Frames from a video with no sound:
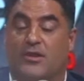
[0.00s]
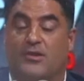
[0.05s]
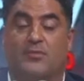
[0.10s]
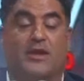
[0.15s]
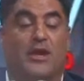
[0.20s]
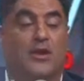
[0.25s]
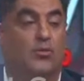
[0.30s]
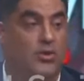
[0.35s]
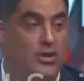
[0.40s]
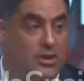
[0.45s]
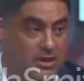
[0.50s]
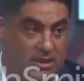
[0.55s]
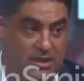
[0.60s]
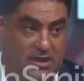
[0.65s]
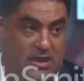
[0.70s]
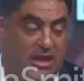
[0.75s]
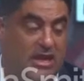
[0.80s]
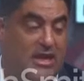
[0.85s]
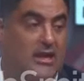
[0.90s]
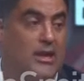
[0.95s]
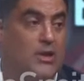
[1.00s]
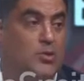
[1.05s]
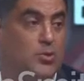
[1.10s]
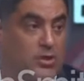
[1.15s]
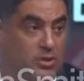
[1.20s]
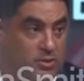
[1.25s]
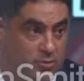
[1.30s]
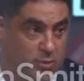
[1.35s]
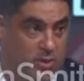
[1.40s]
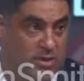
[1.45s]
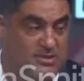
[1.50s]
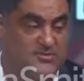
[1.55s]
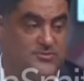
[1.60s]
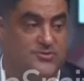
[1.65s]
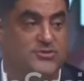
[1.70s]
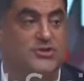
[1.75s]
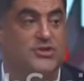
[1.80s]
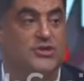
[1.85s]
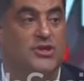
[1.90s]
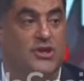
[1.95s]
argument I won in Indiana, I won in West
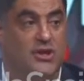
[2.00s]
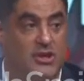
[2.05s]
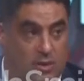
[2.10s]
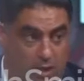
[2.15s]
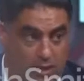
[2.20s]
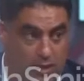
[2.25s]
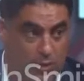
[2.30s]
Virginia,